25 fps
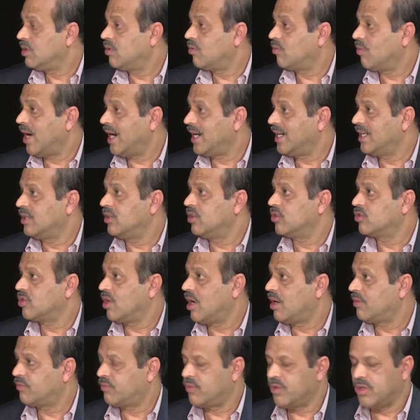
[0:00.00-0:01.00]
writing the
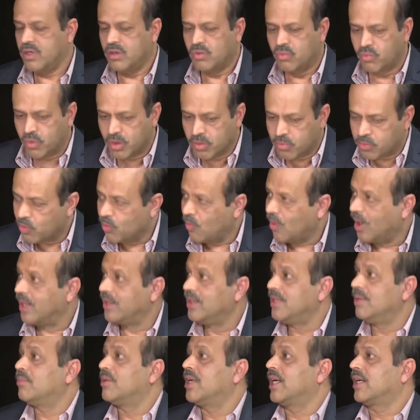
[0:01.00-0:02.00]
software, we provide
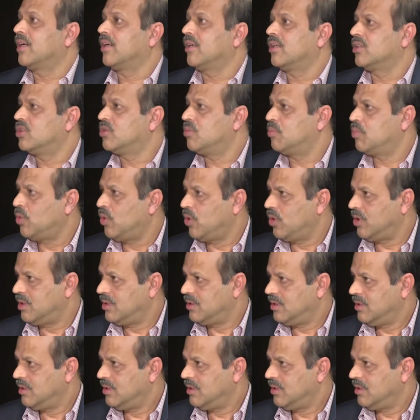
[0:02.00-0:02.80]
them technical support,